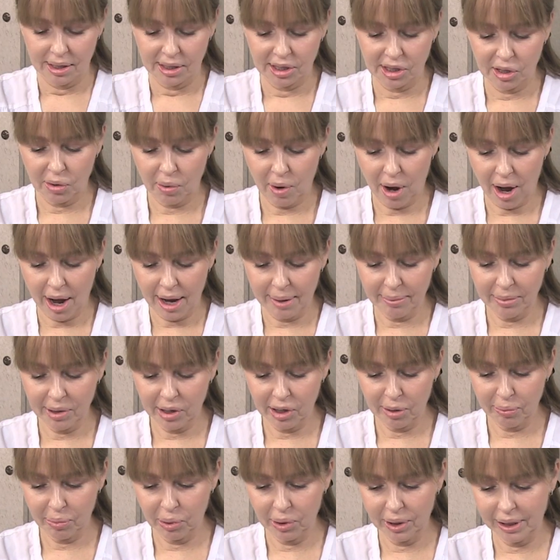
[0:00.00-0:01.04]
So I'm
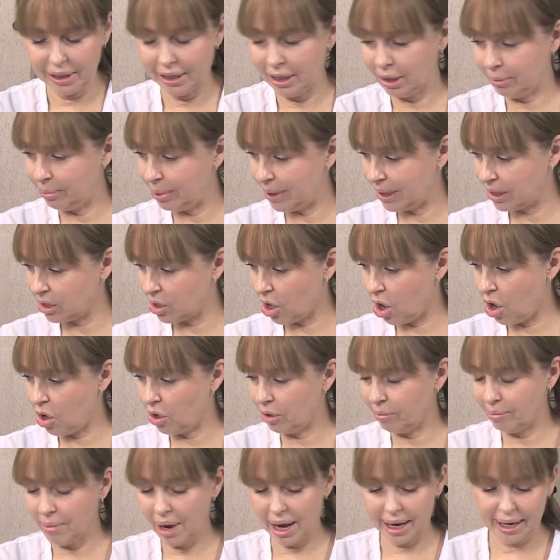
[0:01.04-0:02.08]
going to put a little bit
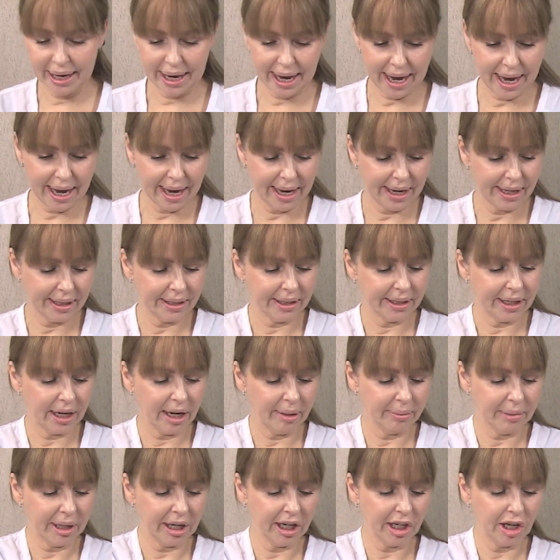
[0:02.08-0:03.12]
on my hand, and
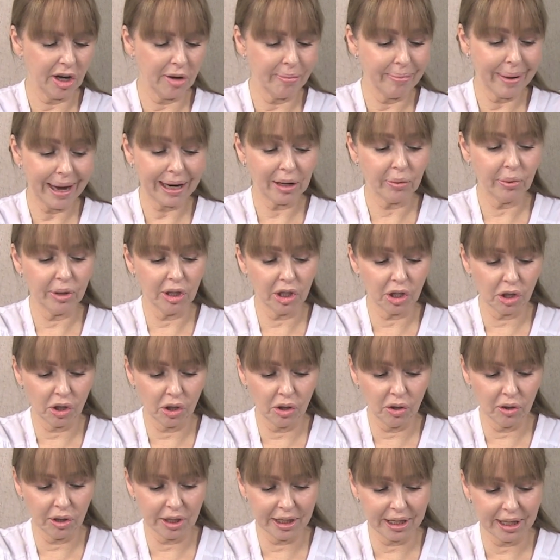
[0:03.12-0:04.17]
I'm going to go back with a
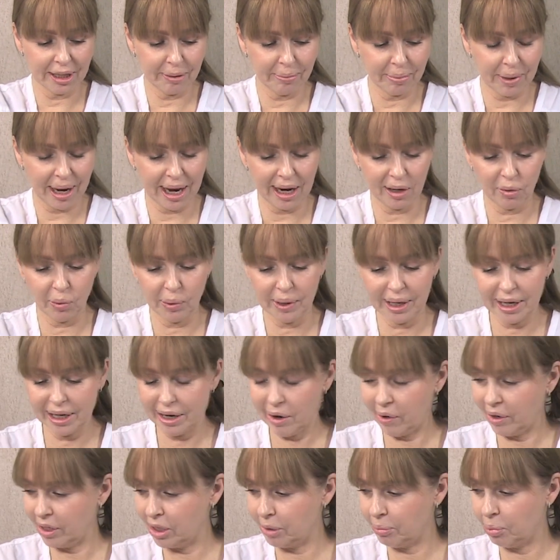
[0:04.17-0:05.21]
Q-tip, and we are
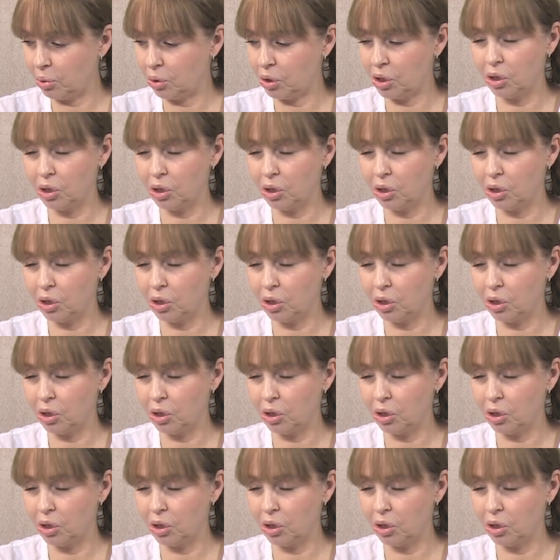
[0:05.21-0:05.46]
going to put